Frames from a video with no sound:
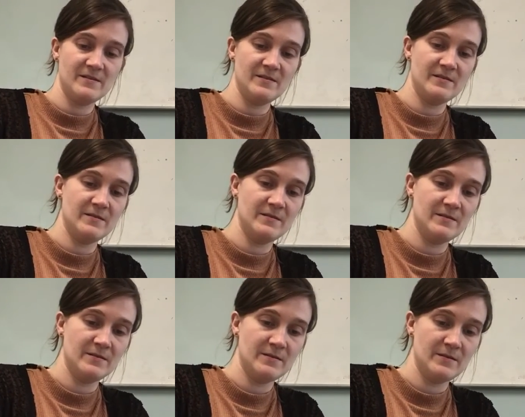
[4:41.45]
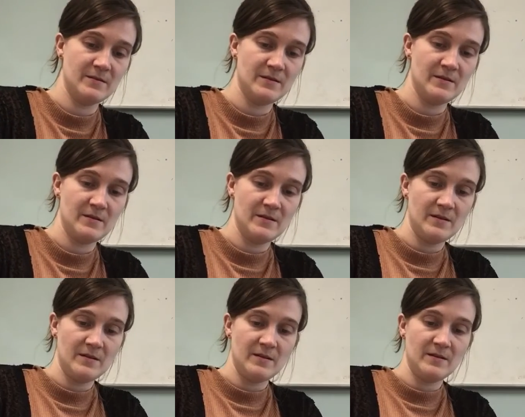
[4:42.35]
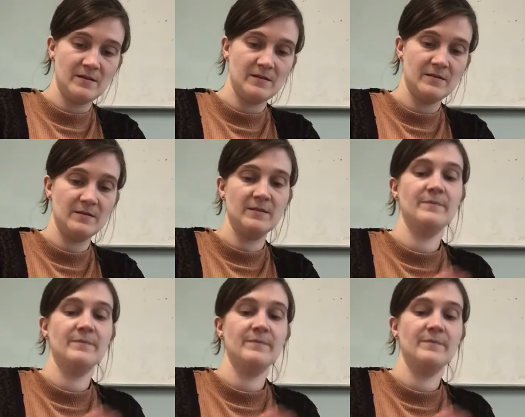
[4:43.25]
(no one is talking)